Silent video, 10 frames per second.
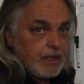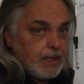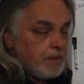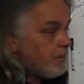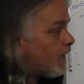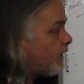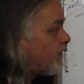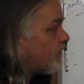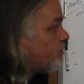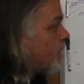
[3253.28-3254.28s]
And it
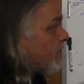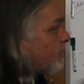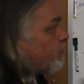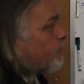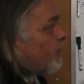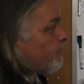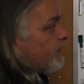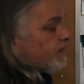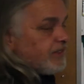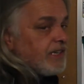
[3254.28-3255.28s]
just makes
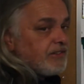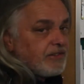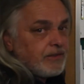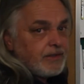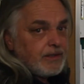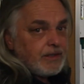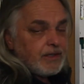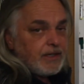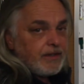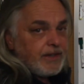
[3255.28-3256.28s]
perfect sense
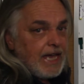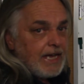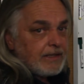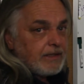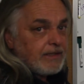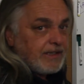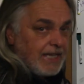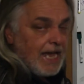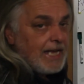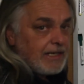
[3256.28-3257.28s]
that
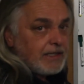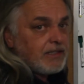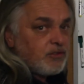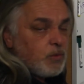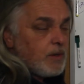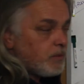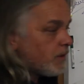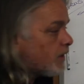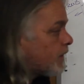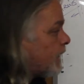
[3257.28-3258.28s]
that is what
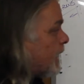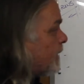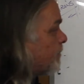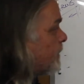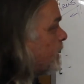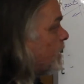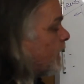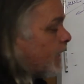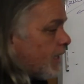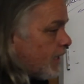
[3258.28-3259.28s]
we're looking at.
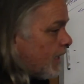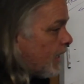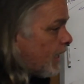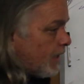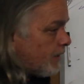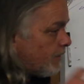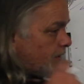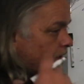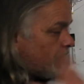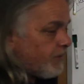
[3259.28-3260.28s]
And
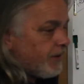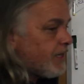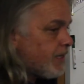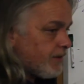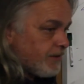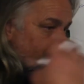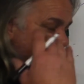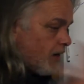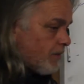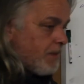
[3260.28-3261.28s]
for years
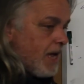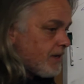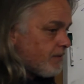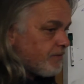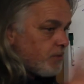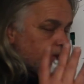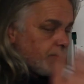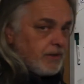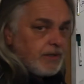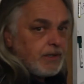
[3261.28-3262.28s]
I've gone back and
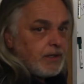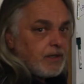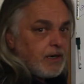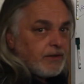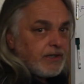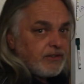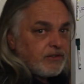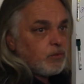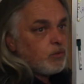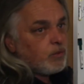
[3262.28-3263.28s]
forth on
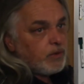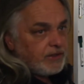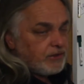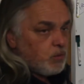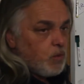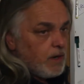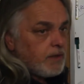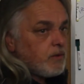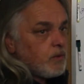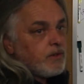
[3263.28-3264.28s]
this. Is it
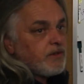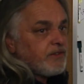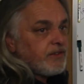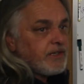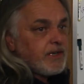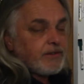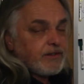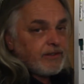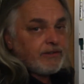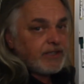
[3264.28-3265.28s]
one or is it the other?
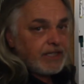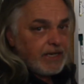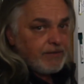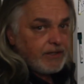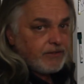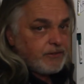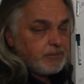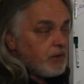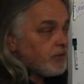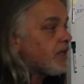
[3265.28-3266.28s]
Because I've seen evidence for
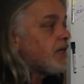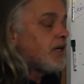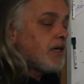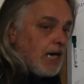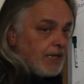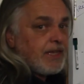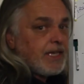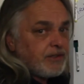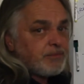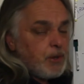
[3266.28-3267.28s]
both. I
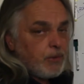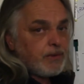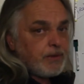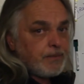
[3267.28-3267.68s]
think it's both.